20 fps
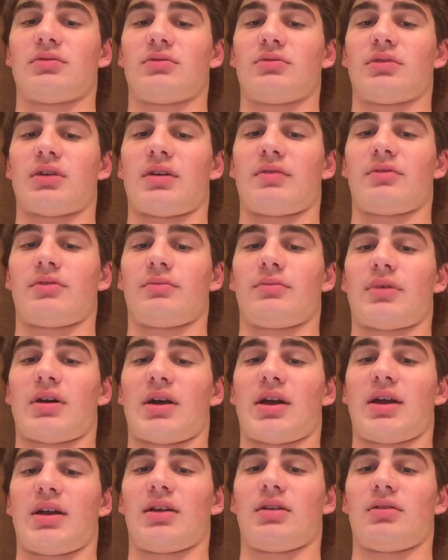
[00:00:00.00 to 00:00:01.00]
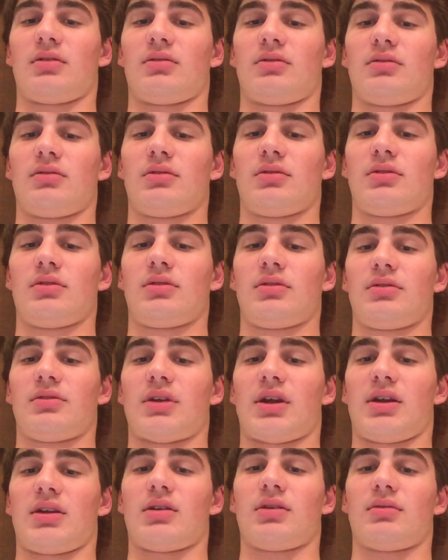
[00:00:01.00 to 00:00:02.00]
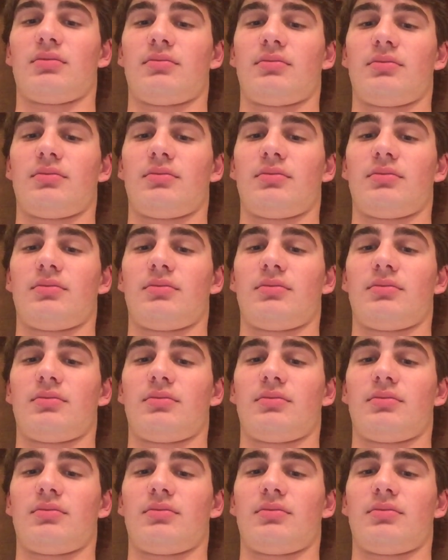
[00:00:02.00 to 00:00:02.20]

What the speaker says: of travel by angle theta,